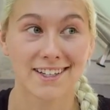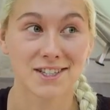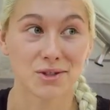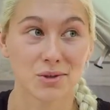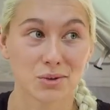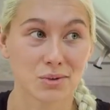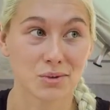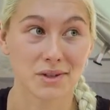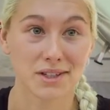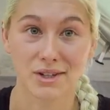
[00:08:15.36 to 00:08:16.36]

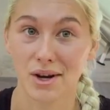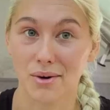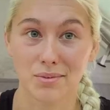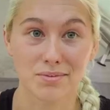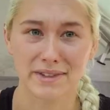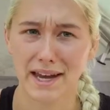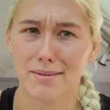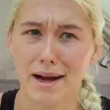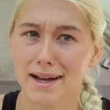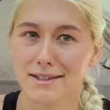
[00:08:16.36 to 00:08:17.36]
do, you know,
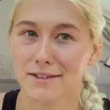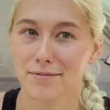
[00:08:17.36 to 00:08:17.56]
10 miles